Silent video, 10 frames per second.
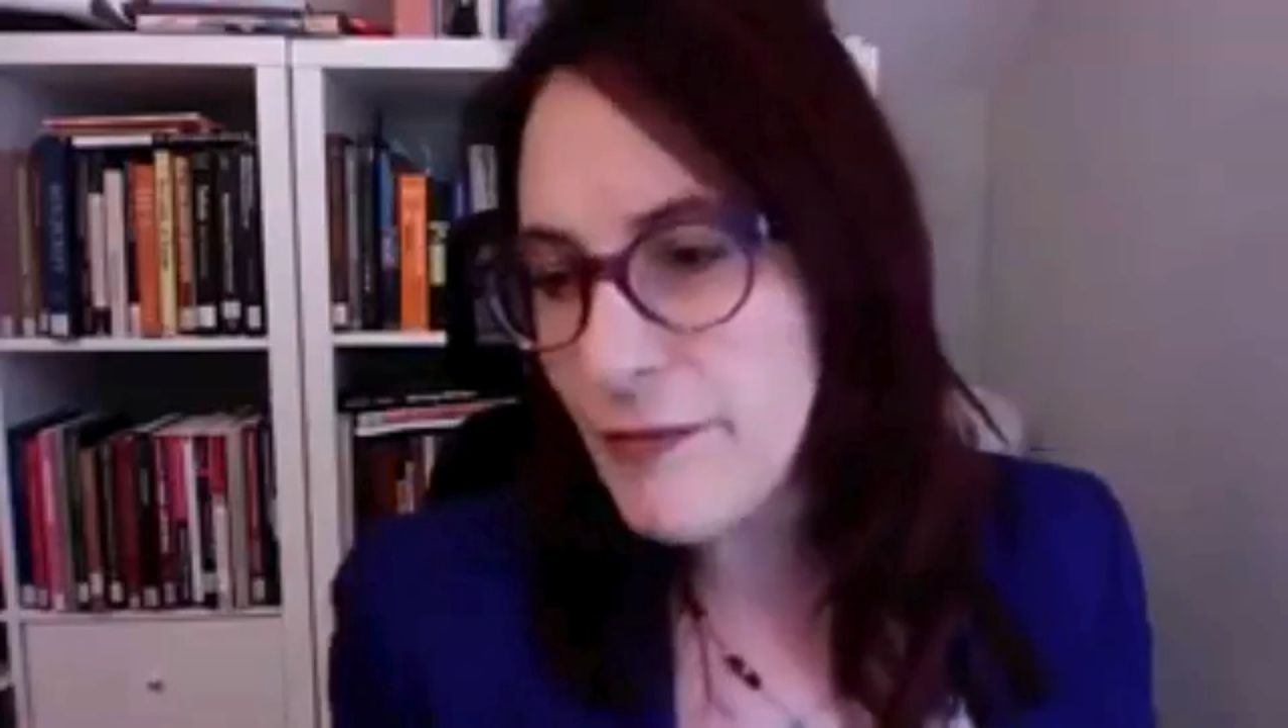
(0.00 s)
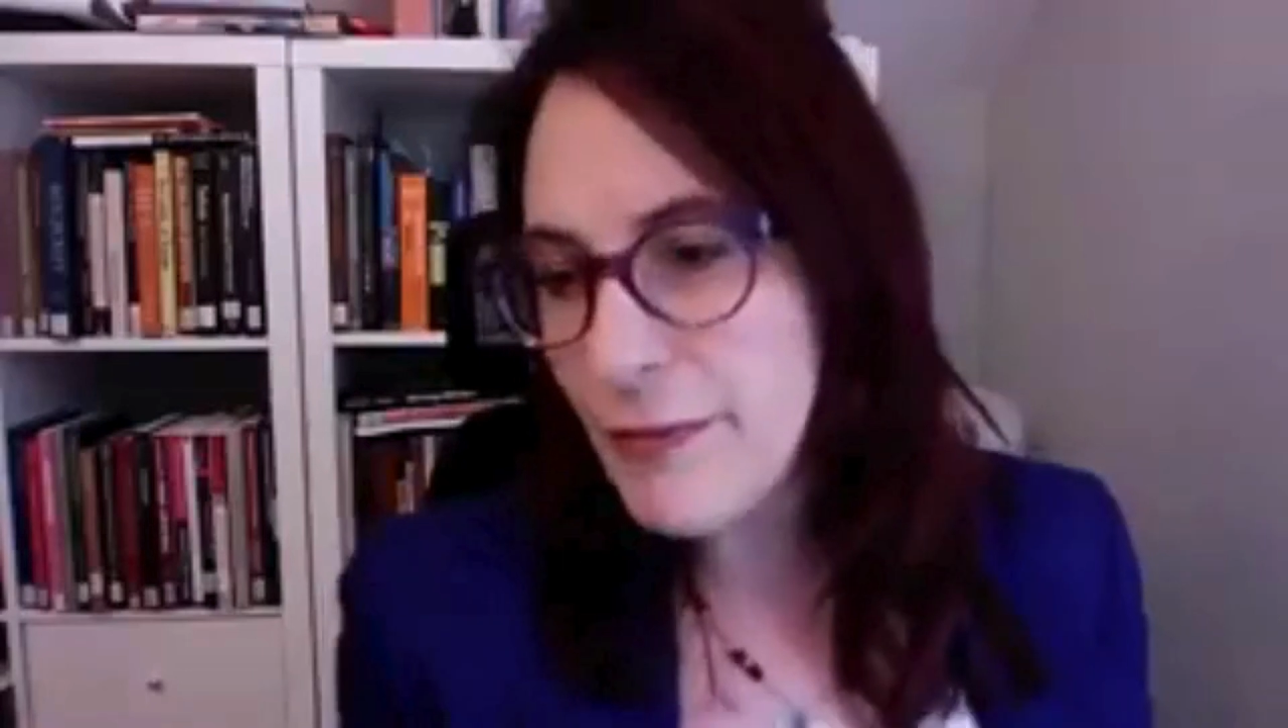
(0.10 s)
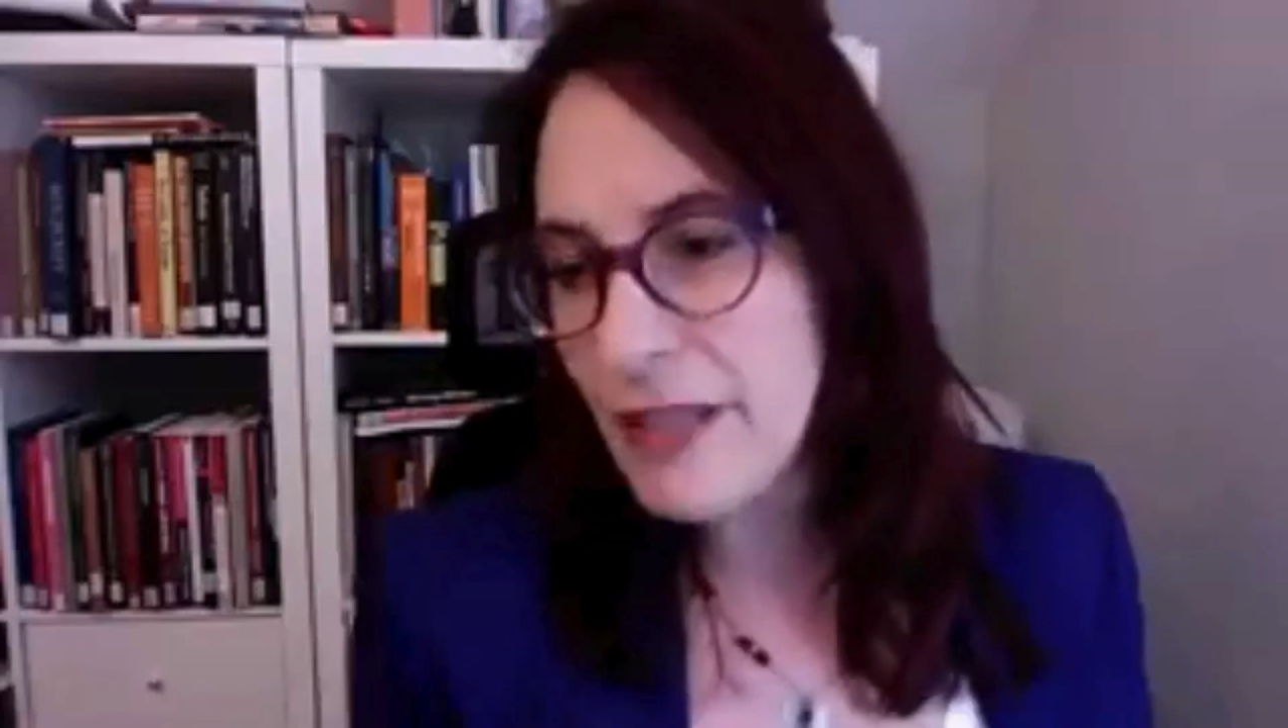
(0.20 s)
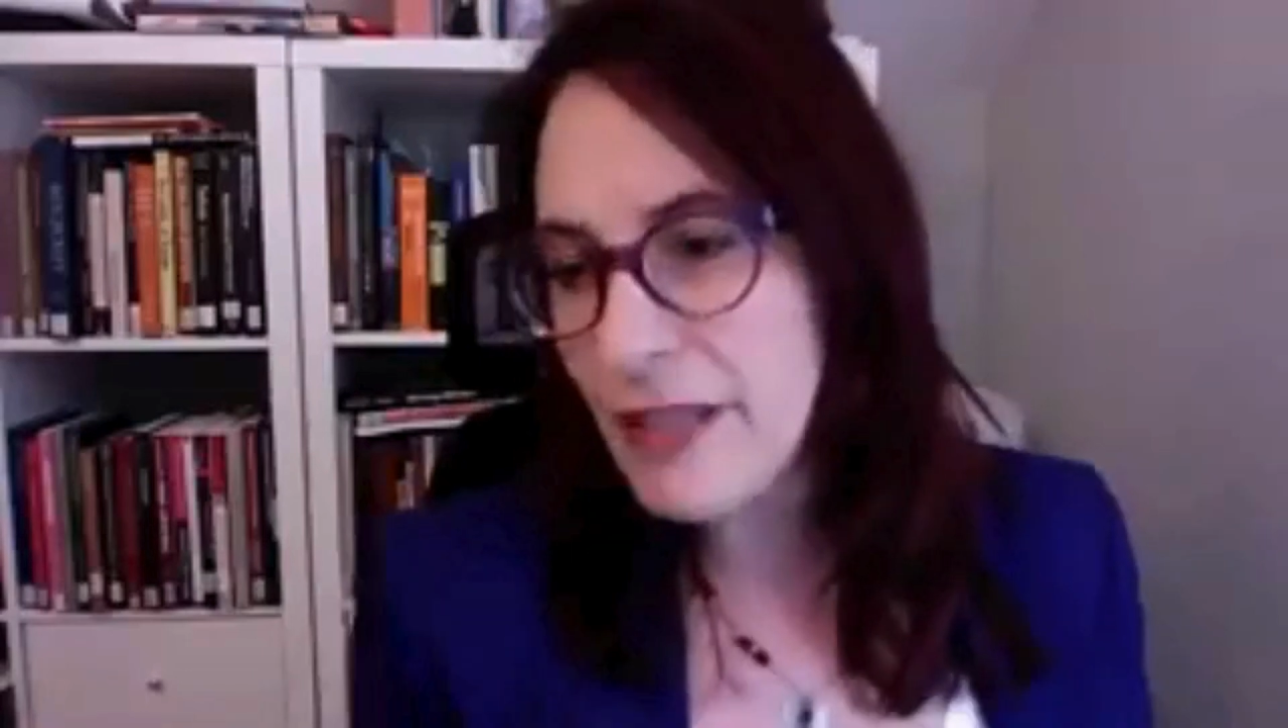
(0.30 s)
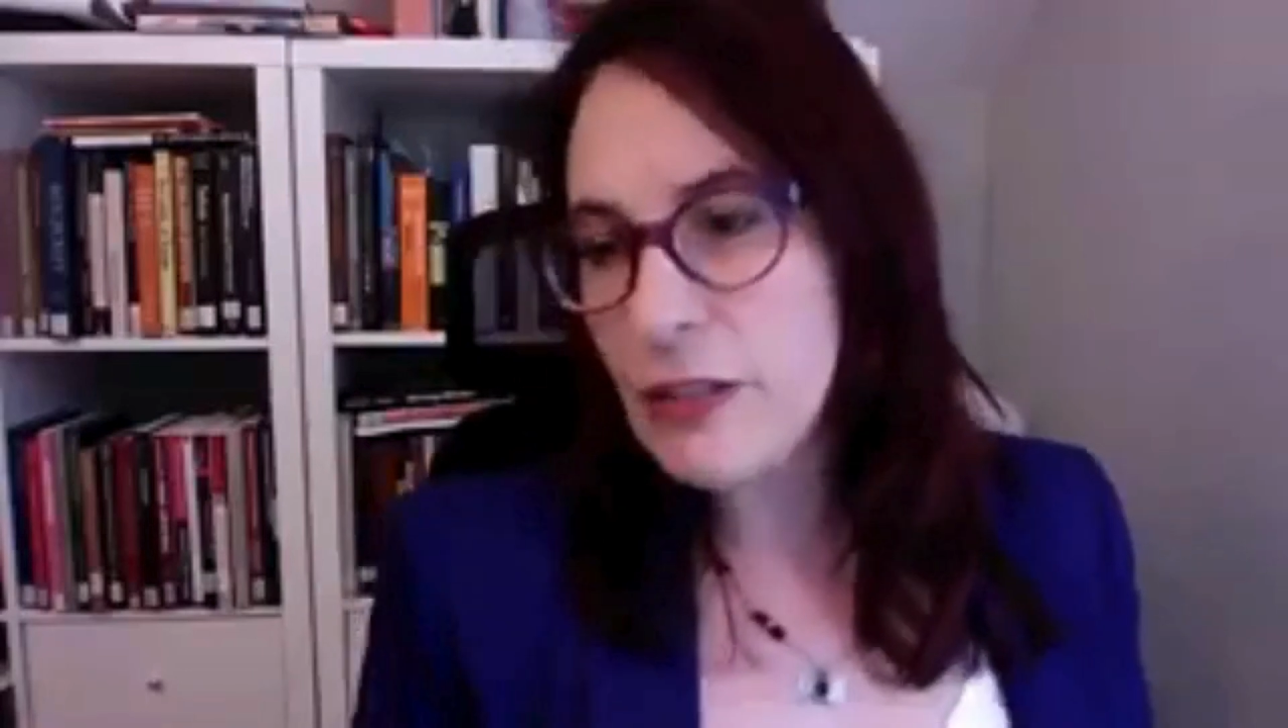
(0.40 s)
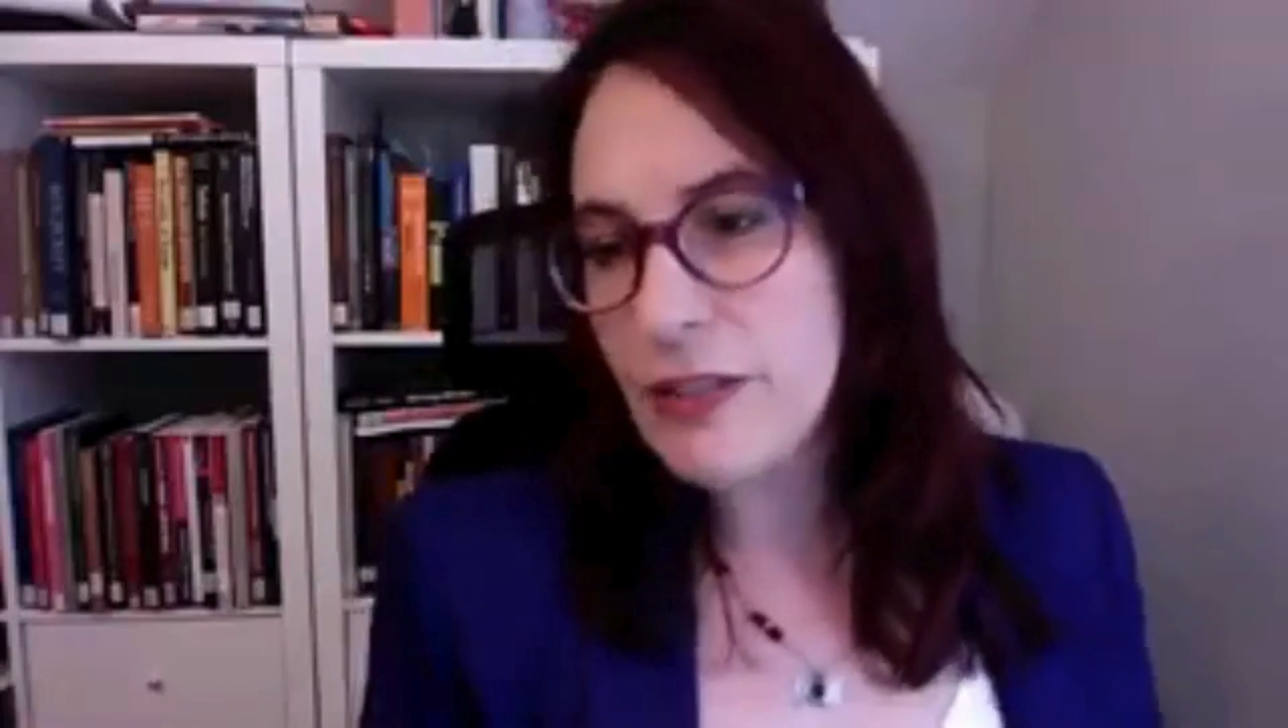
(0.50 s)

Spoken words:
using,